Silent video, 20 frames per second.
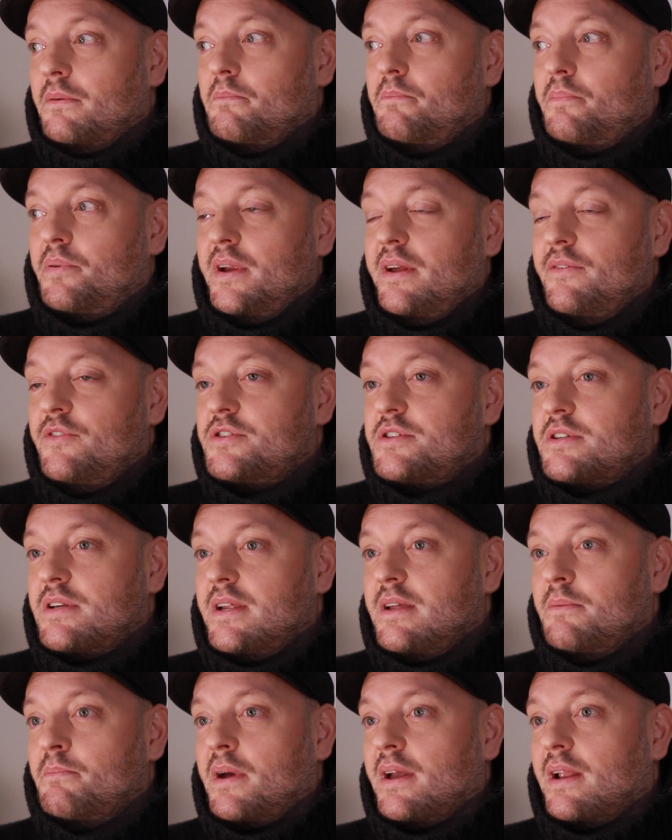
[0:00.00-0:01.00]

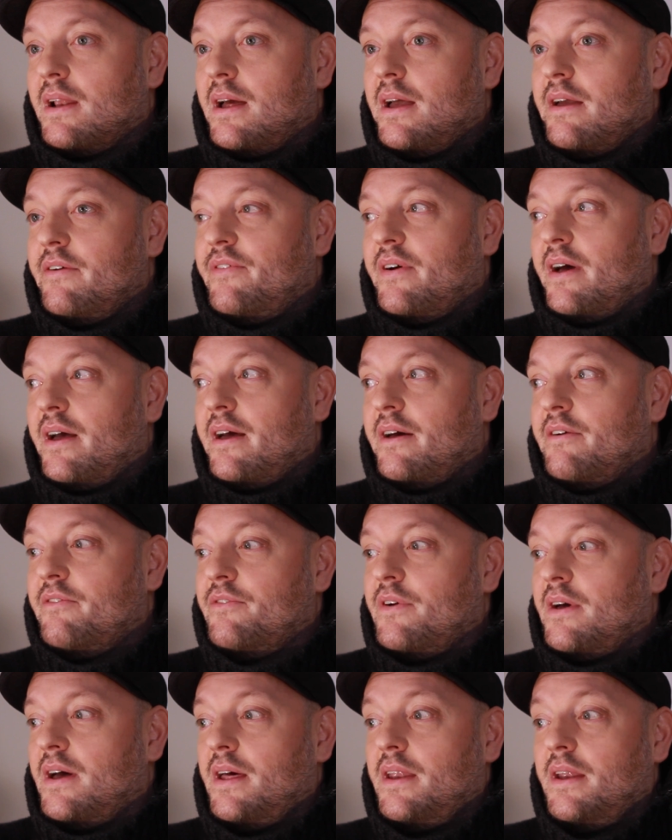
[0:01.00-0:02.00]
previously in my life I
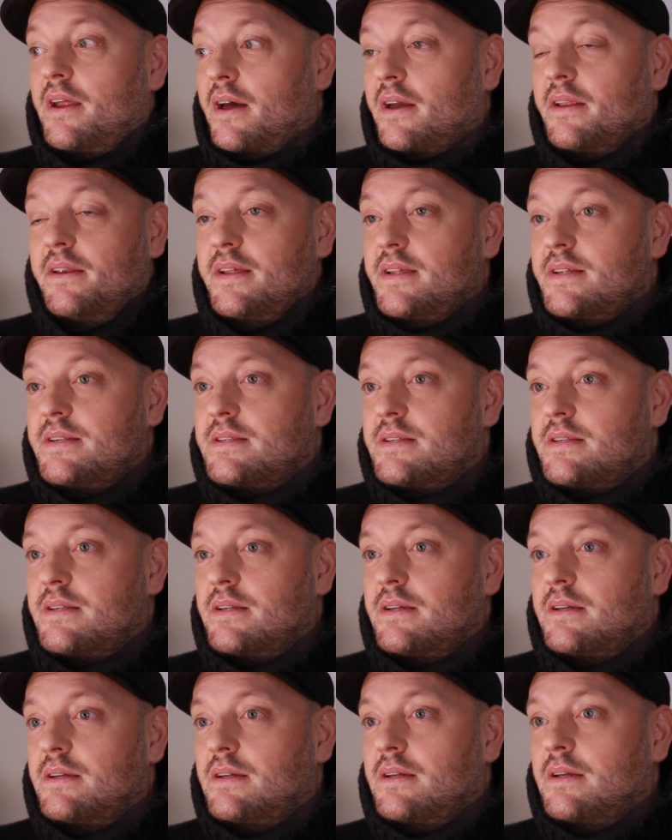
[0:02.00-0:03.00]
have had ideas
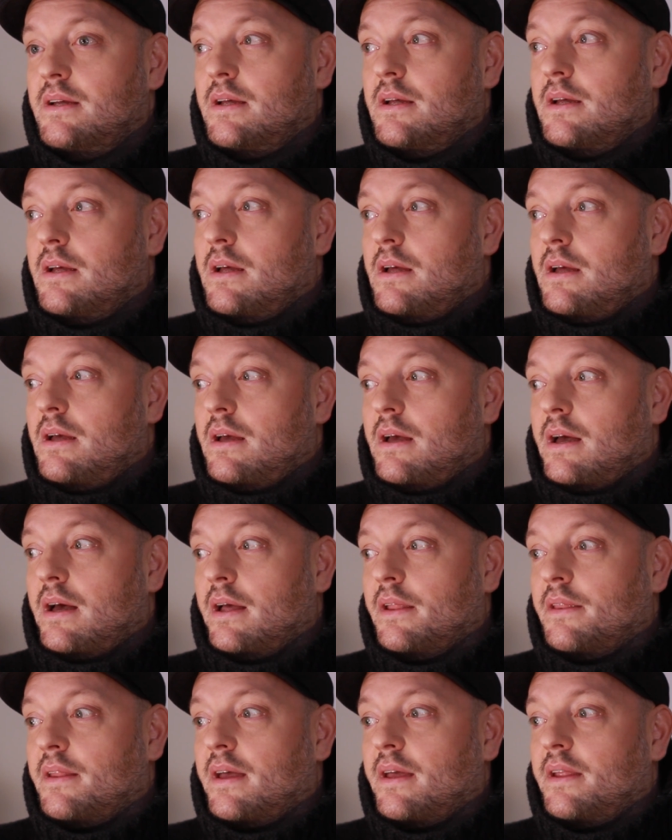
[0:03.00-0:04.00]

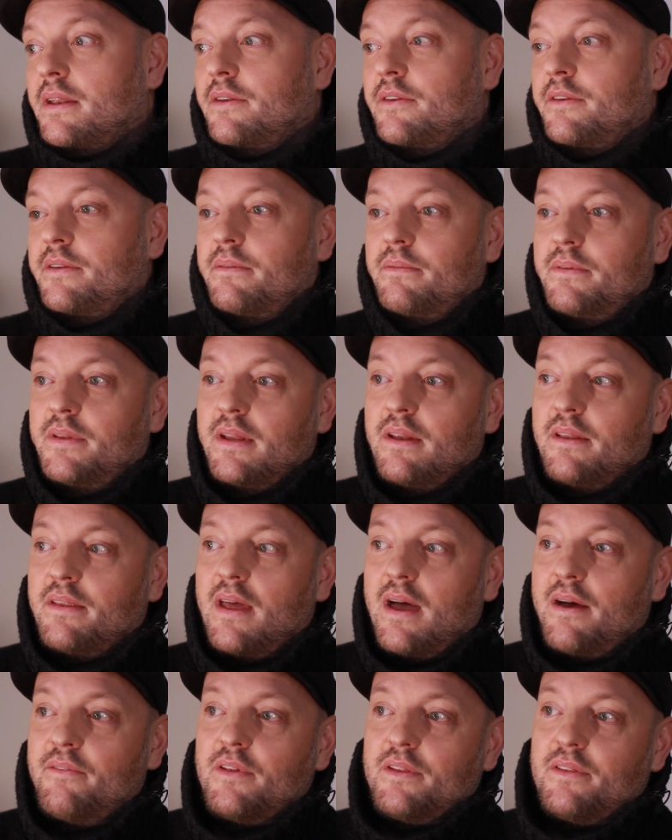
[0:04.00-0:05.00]
and I didn't
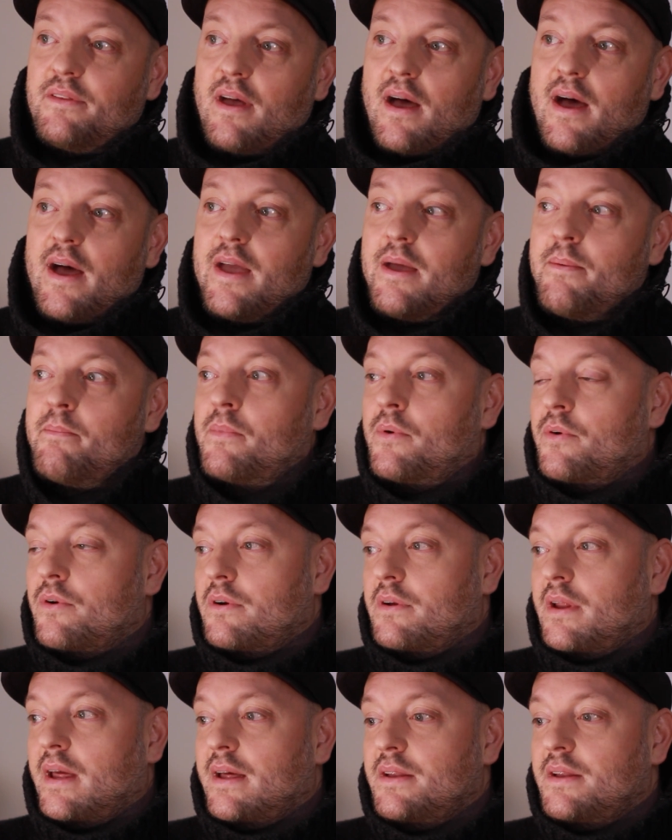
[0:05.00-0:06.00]
have the time or the